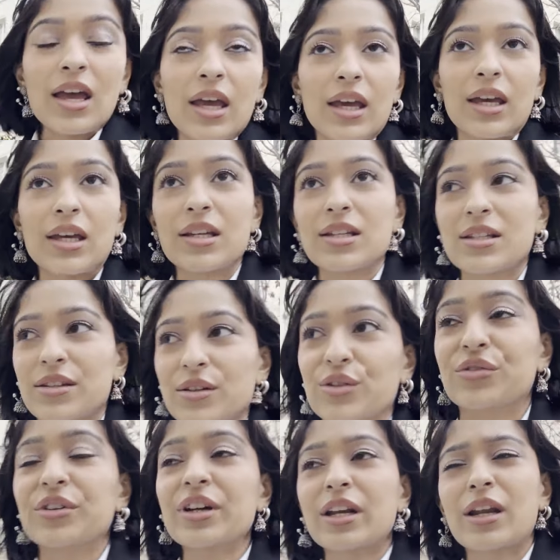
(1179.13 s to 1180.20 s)
in
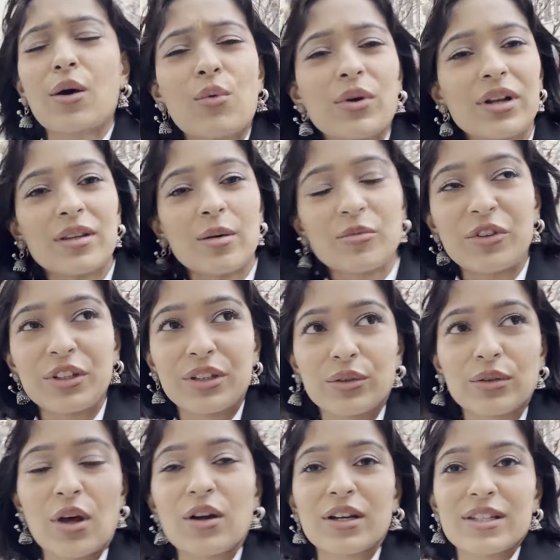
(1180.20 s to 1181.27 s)
silver, and I wanted them for their
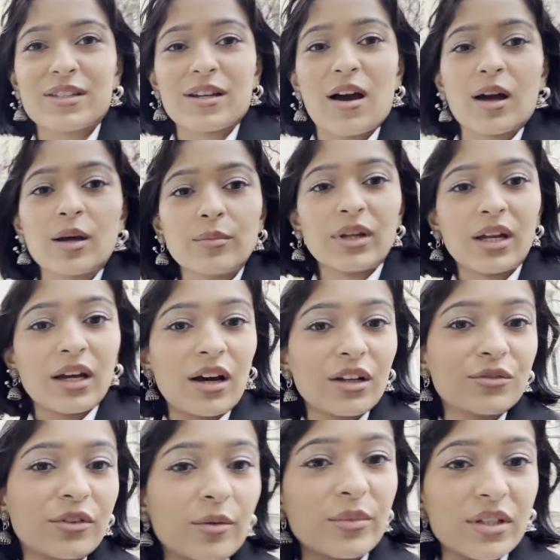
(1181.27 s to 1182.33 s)
longest time, and I
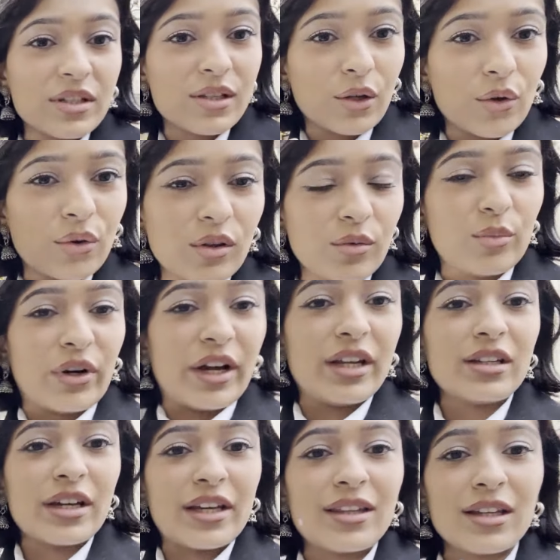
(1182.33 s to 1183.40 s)
got from this local
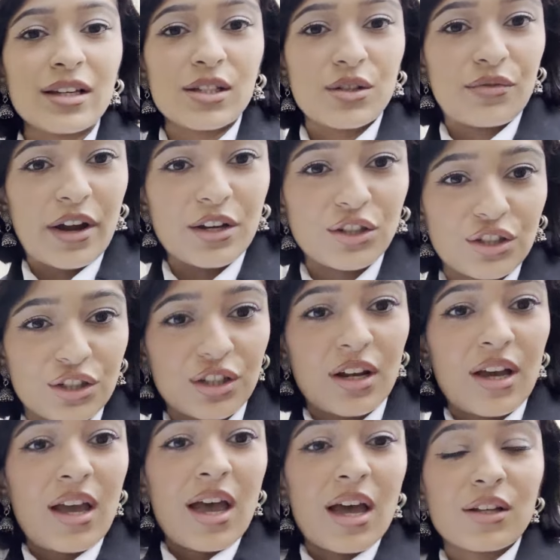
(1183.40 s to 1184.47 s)
brand. I think it's French,
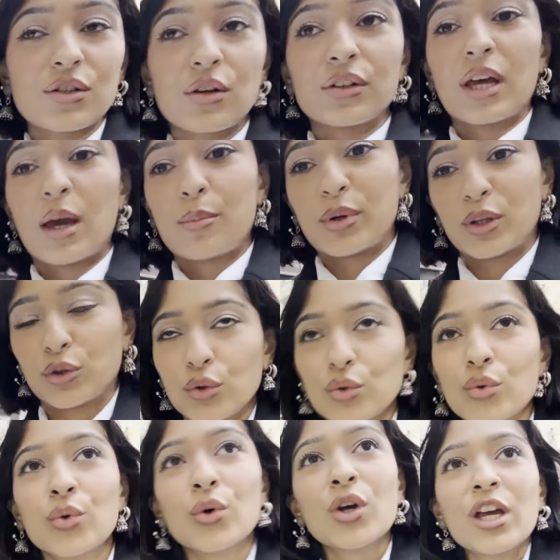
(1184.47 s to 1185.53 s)
and it's called Hepeto.
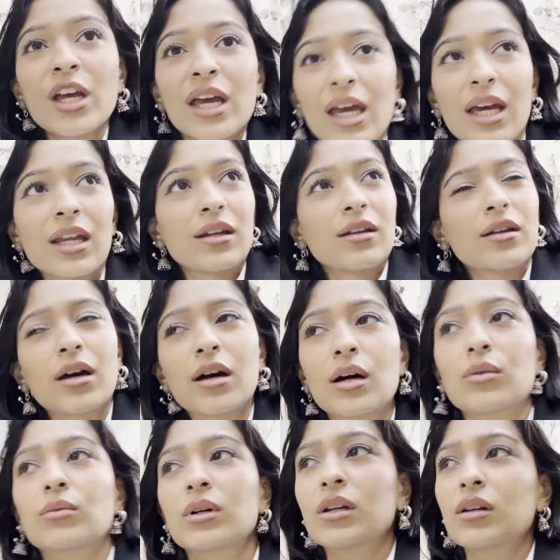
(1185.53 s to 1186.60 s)
And now
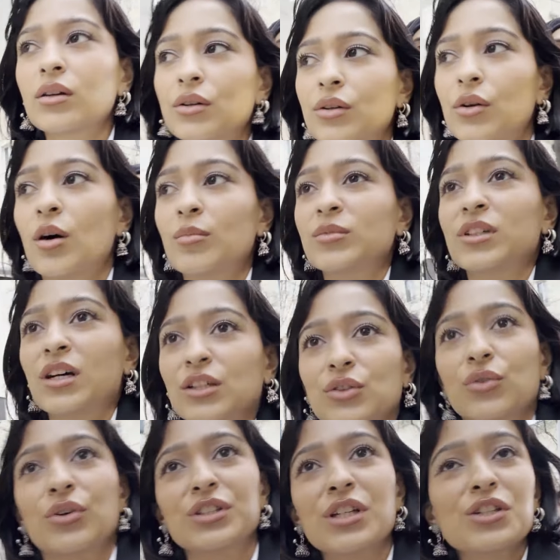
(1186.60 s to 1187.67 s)
we're gonna go to Comme des
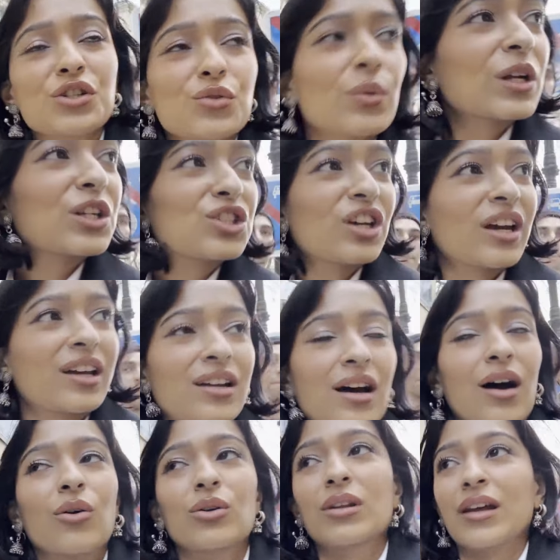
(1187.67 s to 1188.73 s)
Garçons because I just want to check it
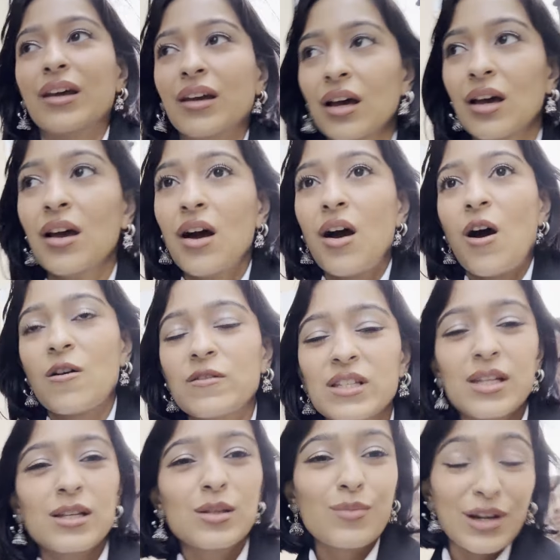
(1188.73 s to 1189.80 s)
out. Like,
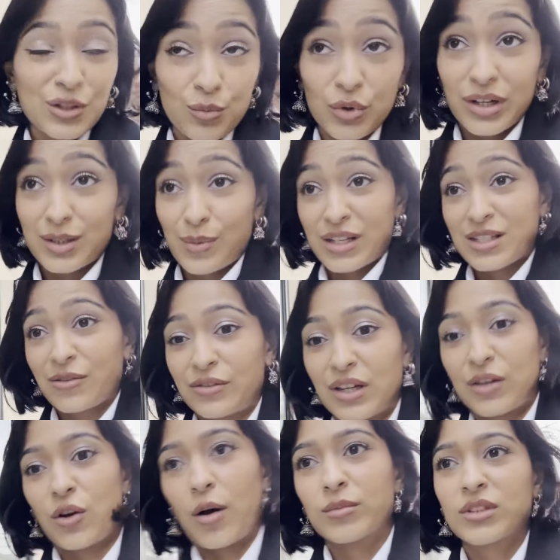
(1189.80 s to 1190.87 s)
obviously it's much more expensive
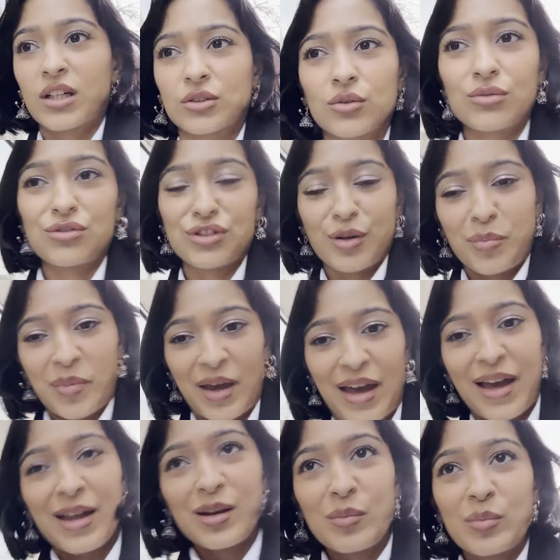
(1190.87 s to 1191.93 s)
than Comme des Garçons in
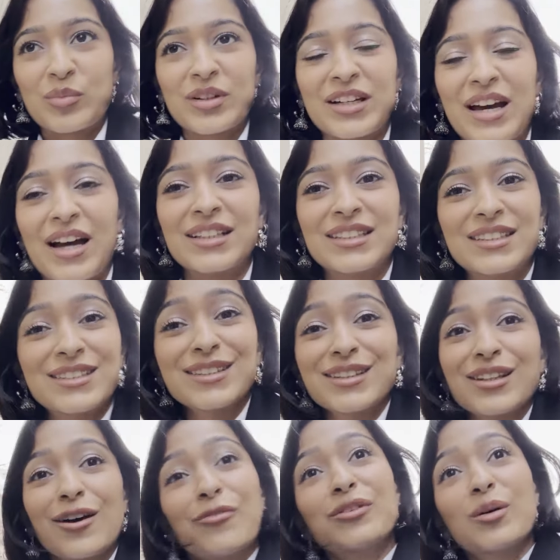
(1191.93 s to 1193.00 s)
Japan, but I still
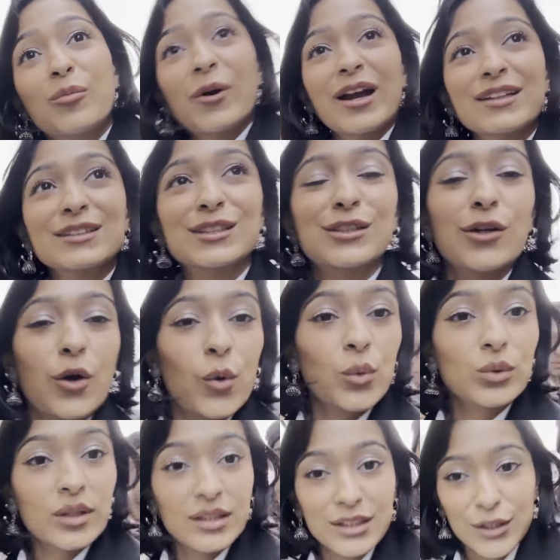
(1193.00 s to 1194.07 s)
love the brand, so
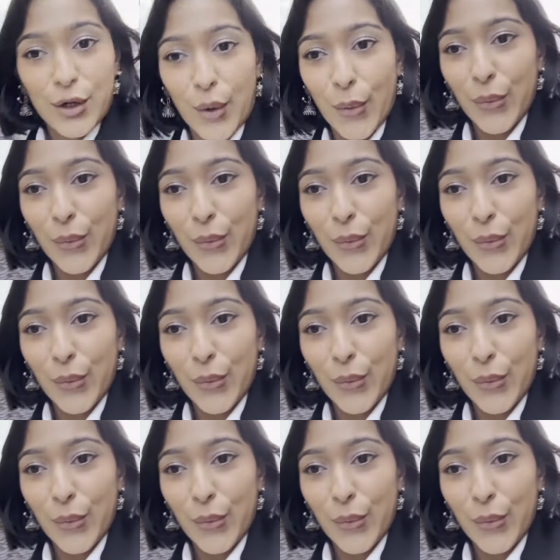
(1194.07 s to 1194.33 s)
let's go.